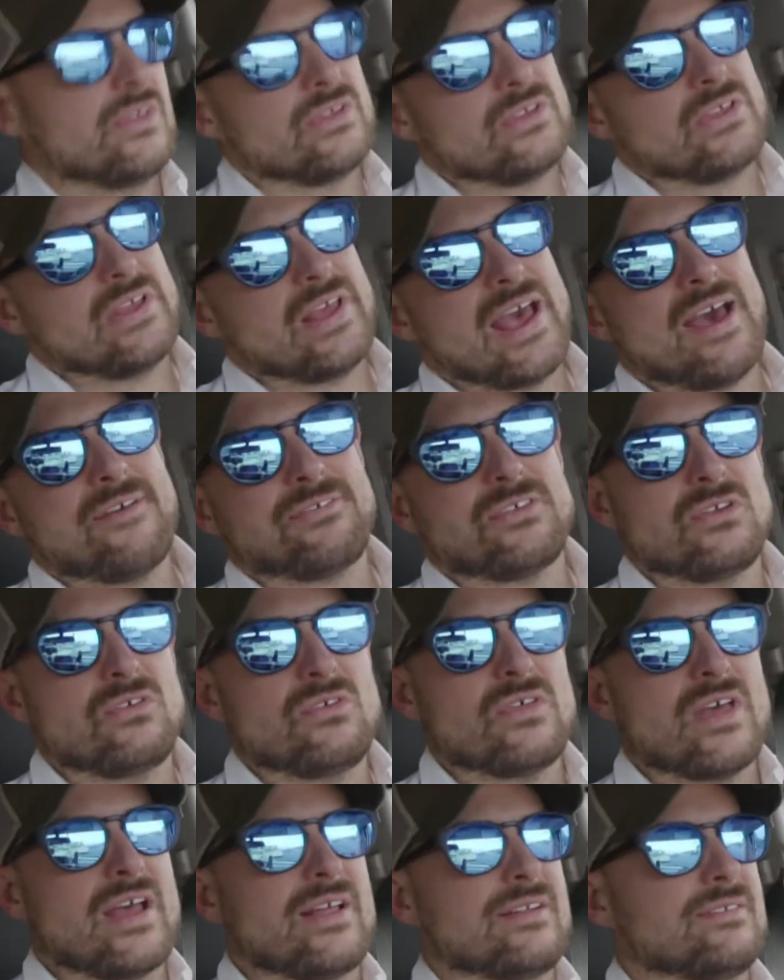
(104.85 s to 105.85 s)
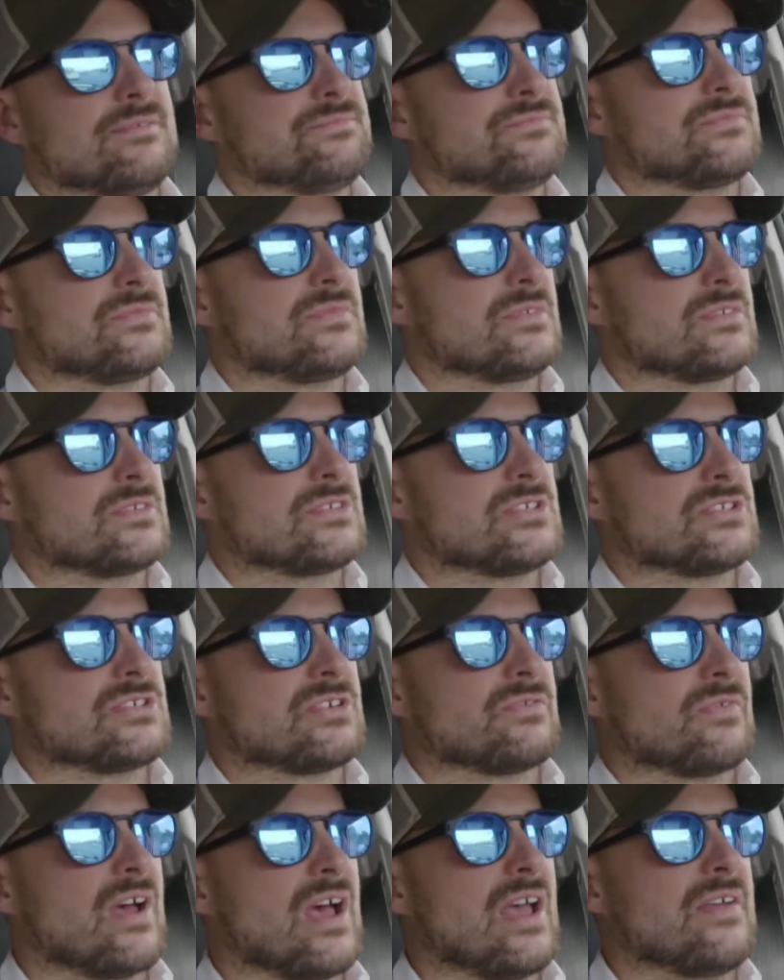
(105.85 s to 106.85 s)
You have to do that to
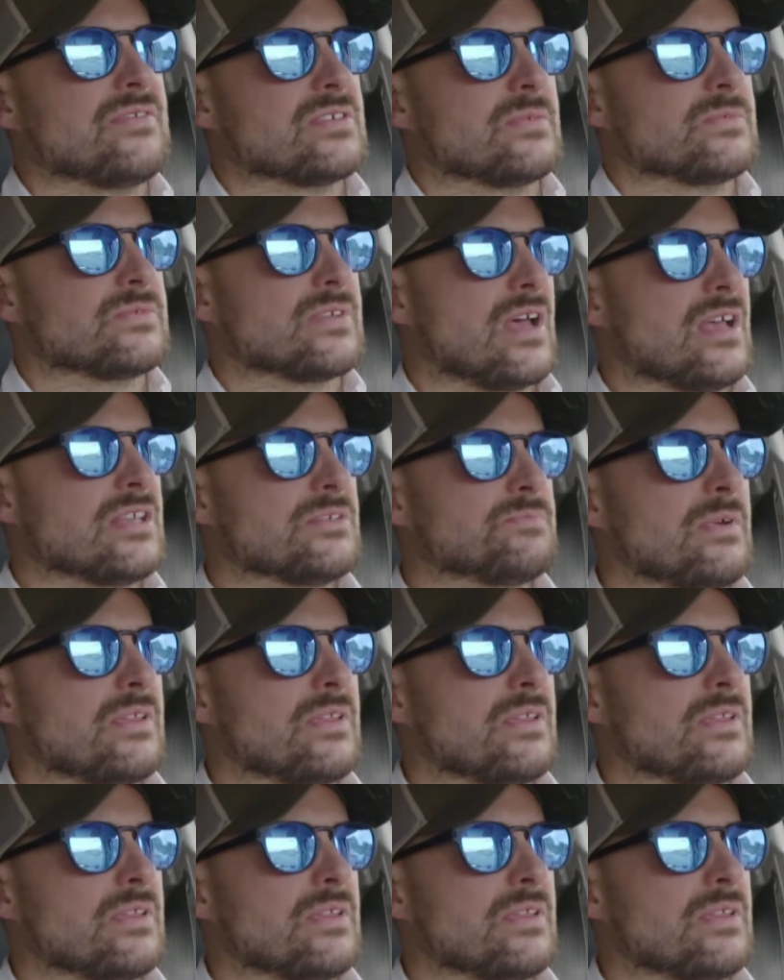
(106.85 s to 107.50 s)
survive sometimes.